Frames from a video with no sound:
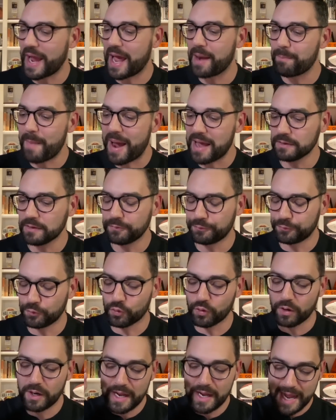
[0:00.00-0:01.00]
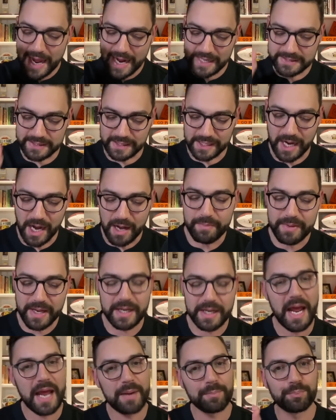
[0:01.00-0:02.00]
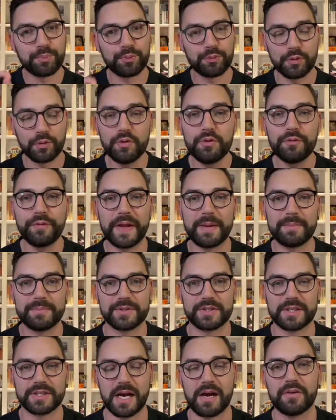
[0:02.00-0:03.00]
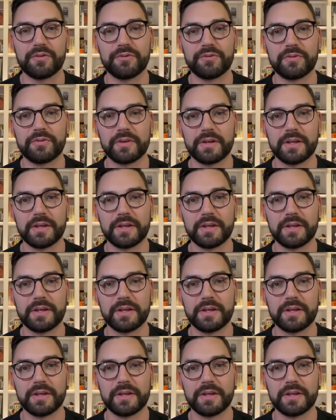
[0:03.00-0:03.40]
and Matt LaFleur had to come in and prove himself